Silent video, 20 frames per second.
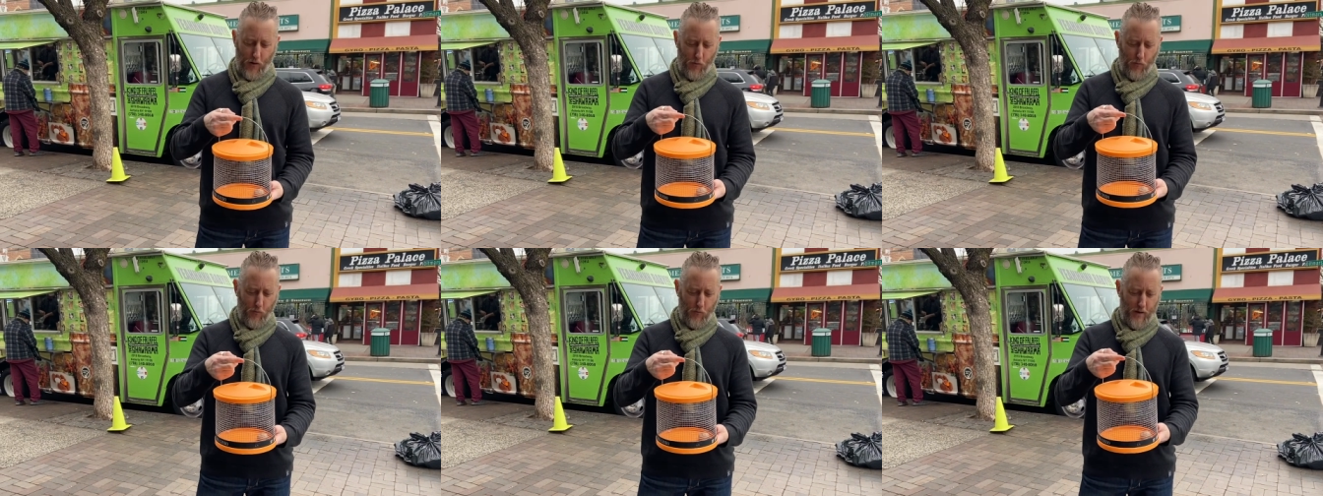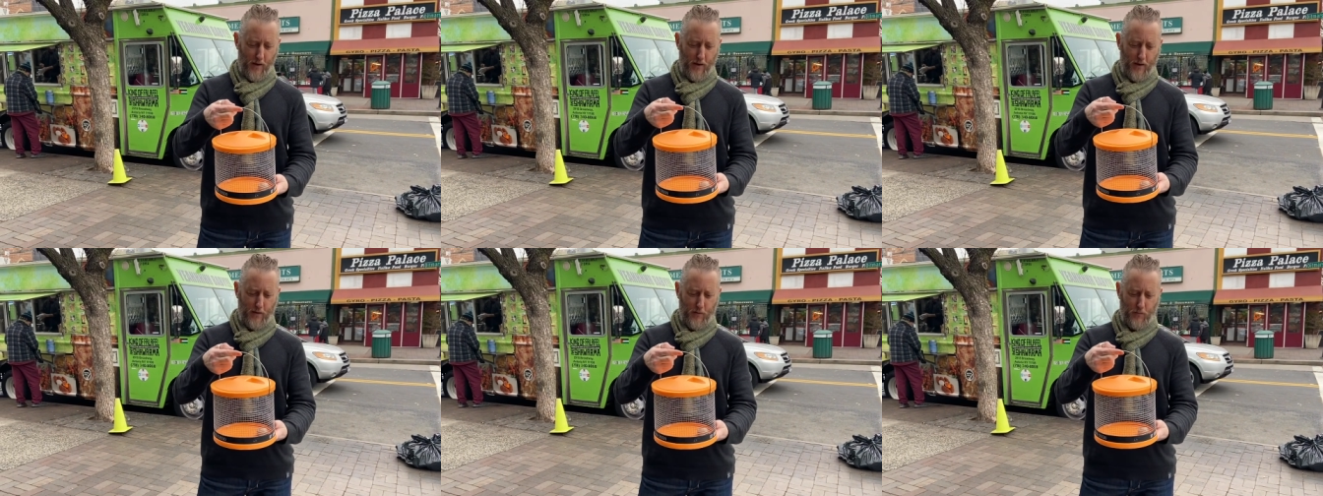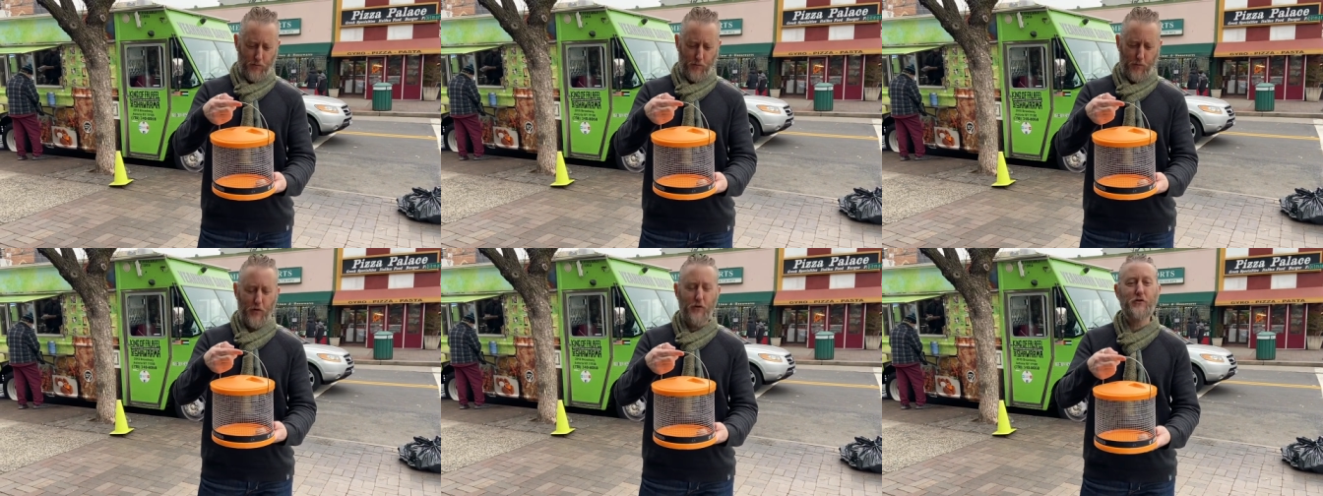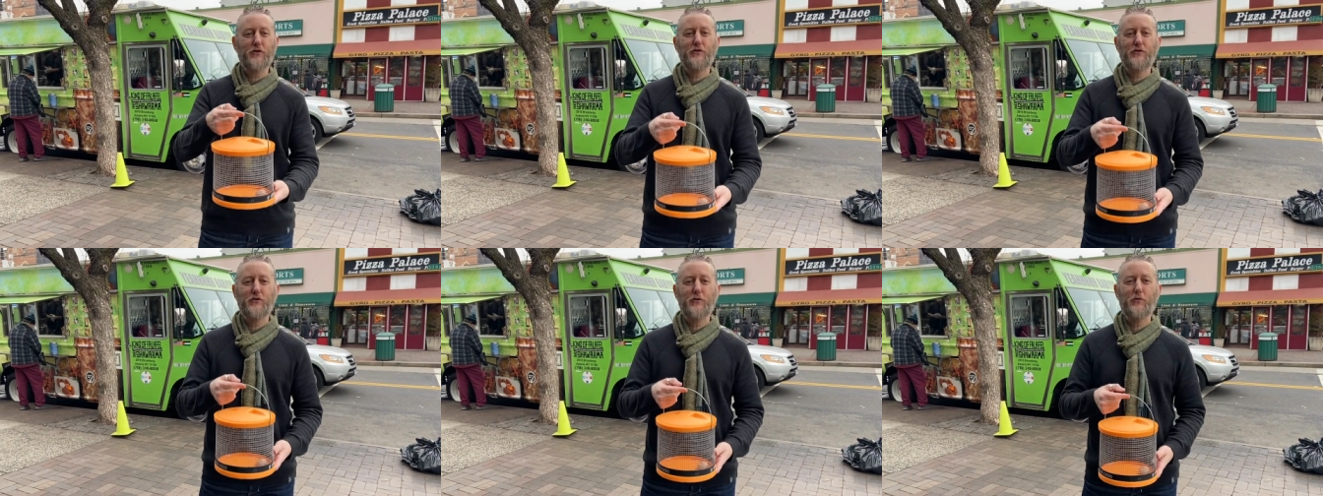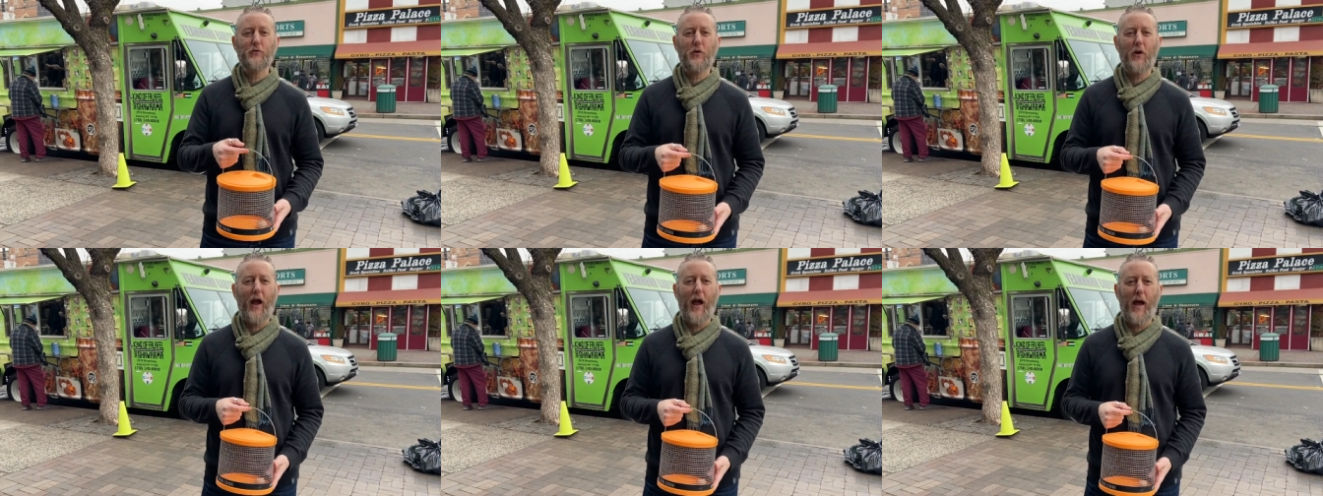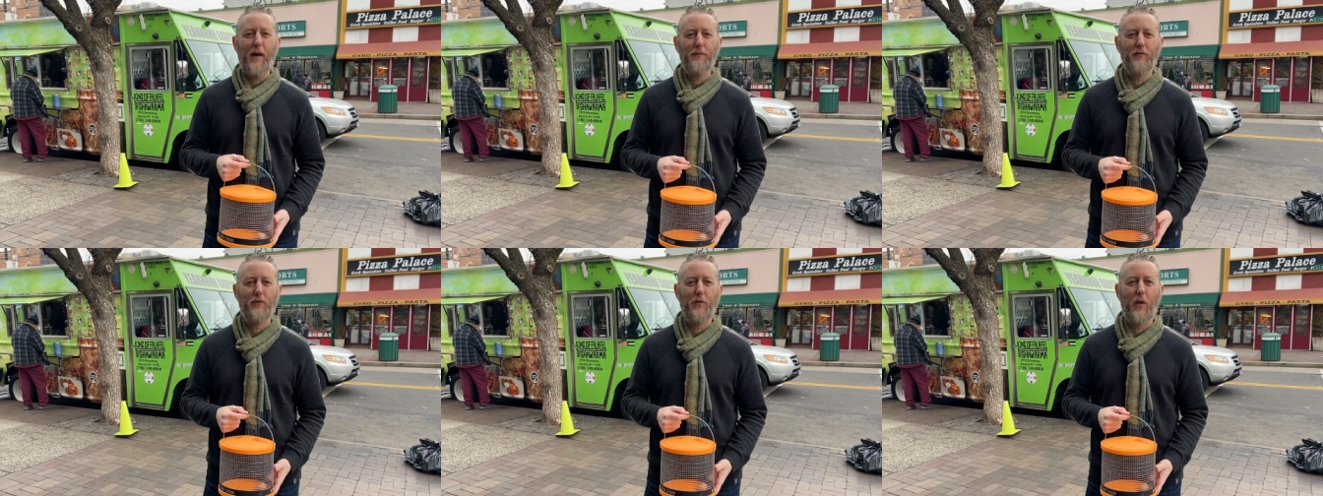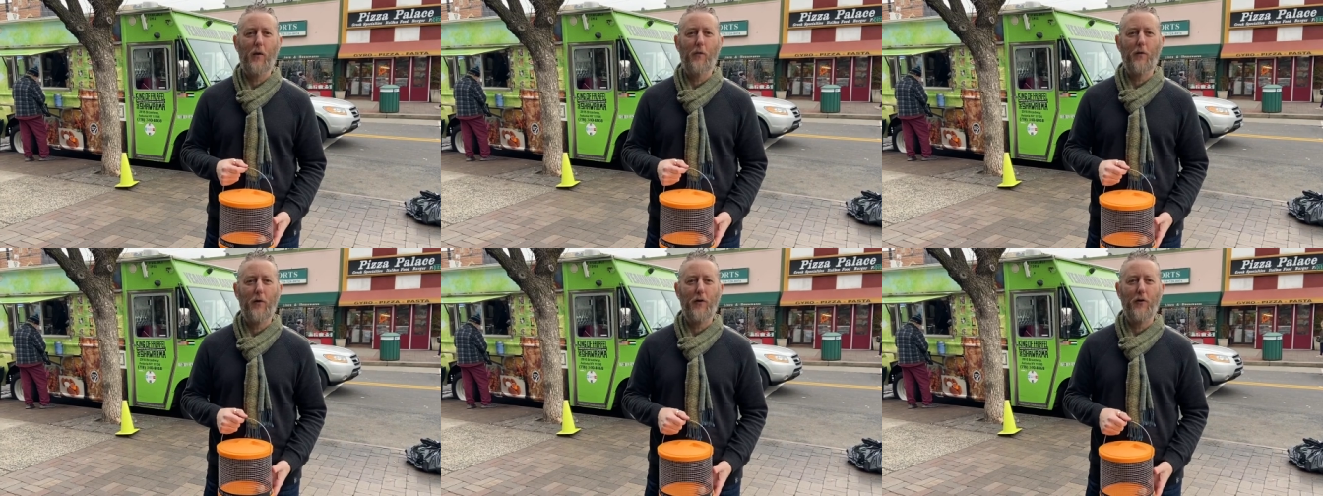We purchased two crabs
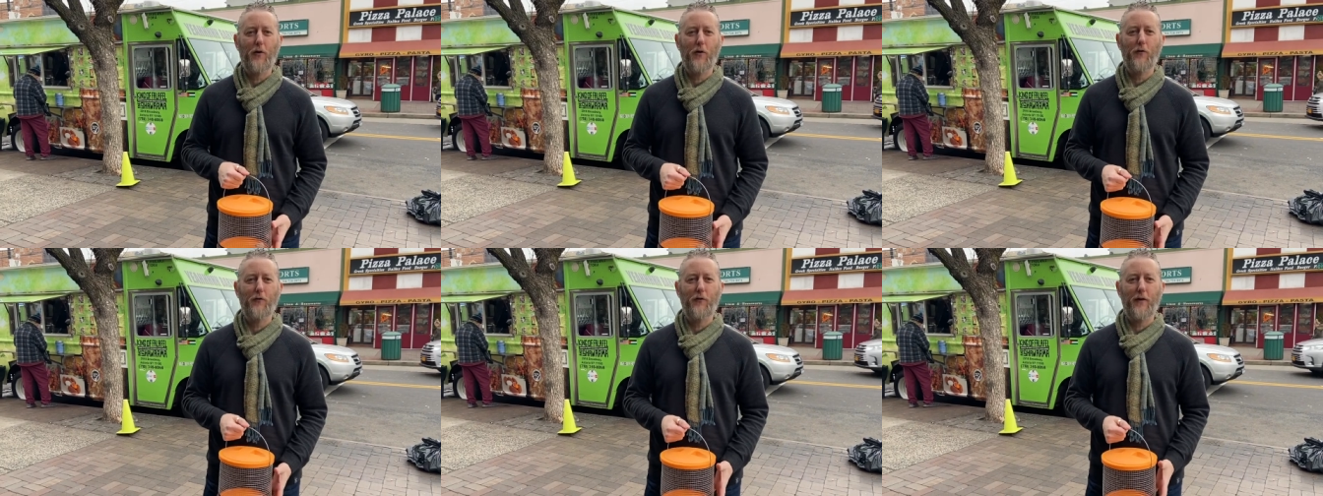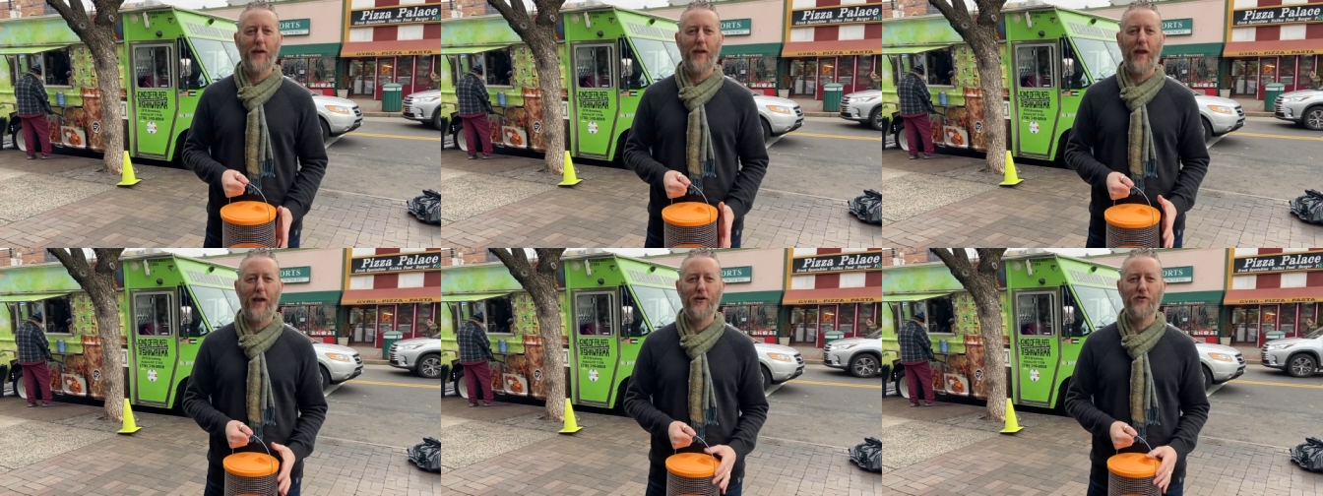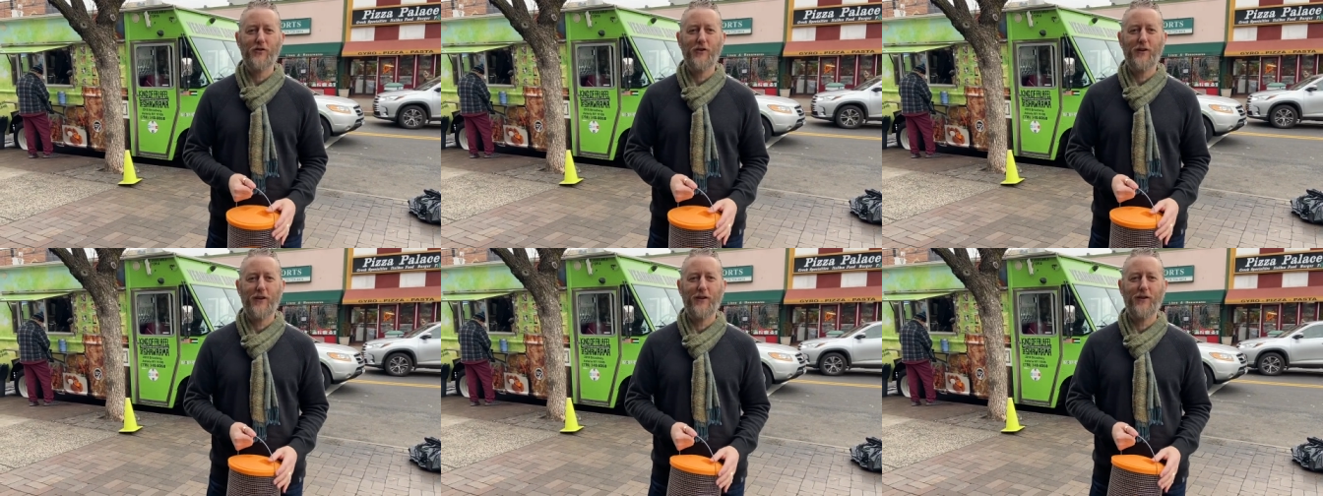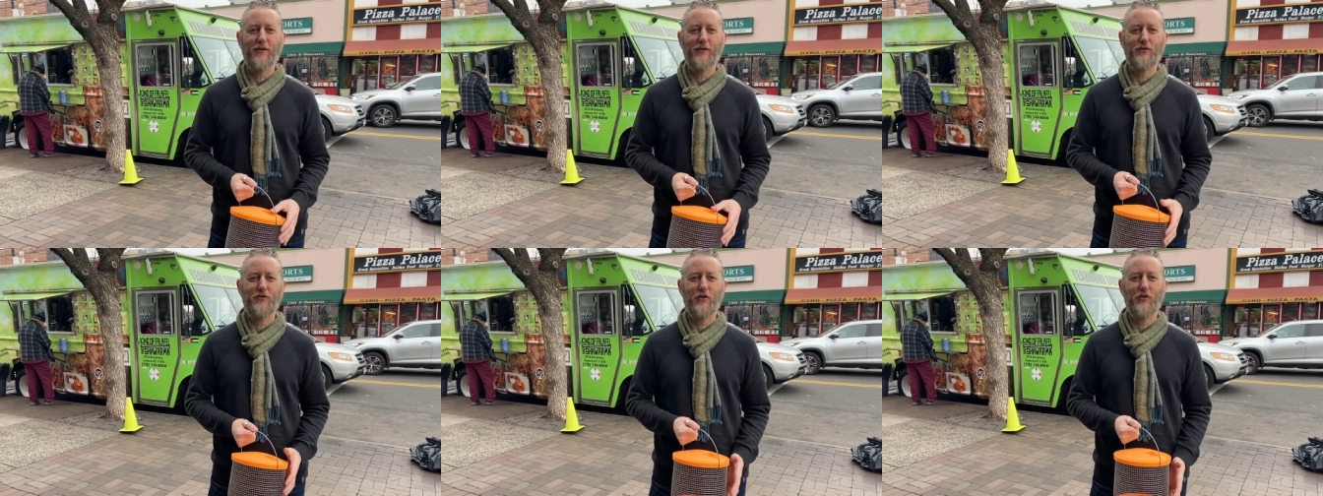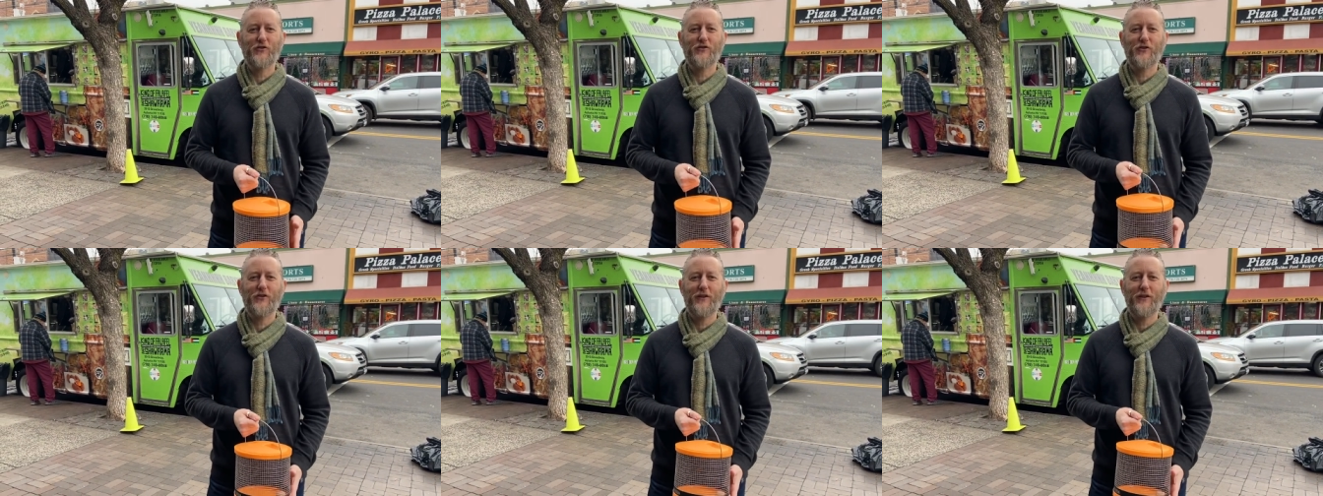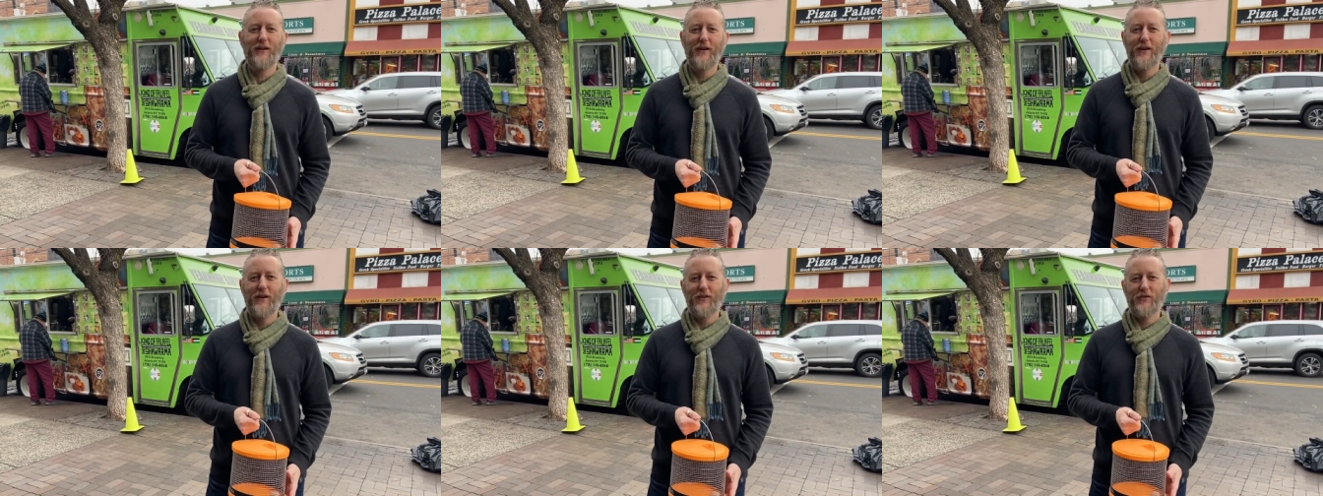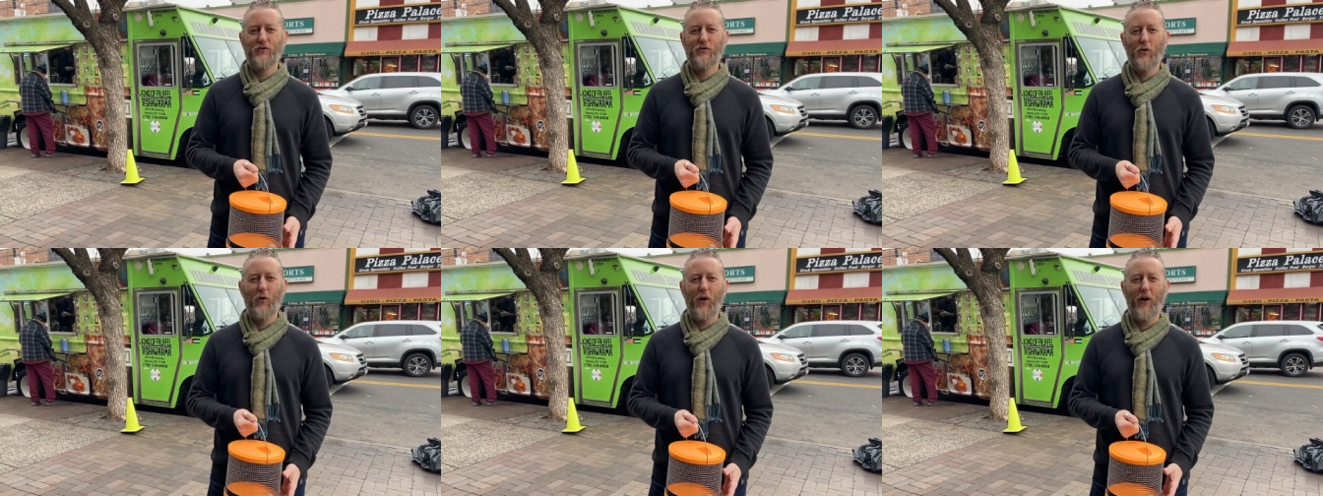while we were on vacation in Jersey
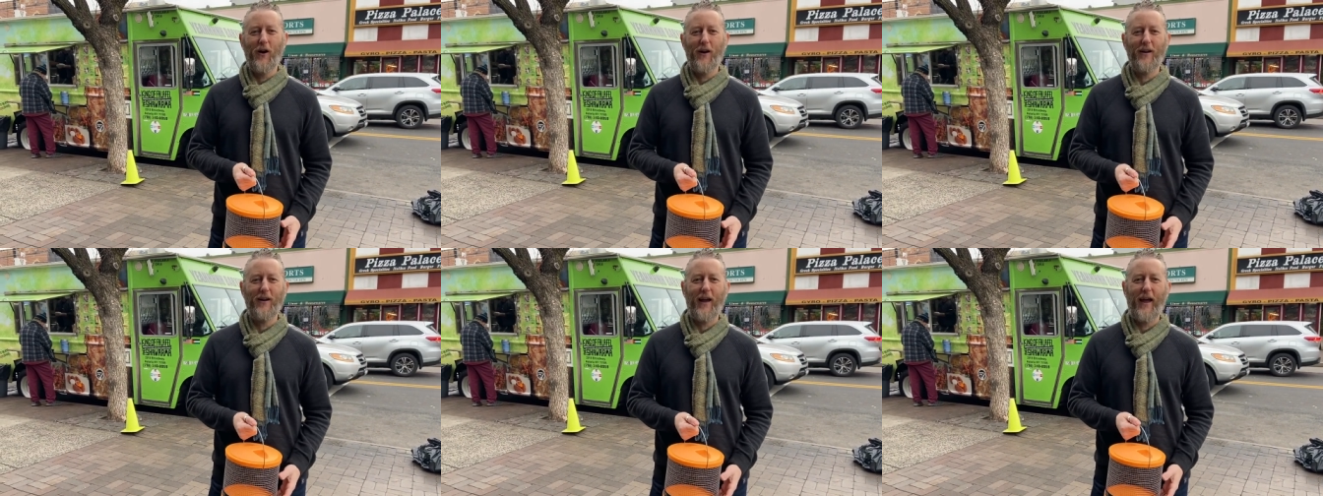Shore,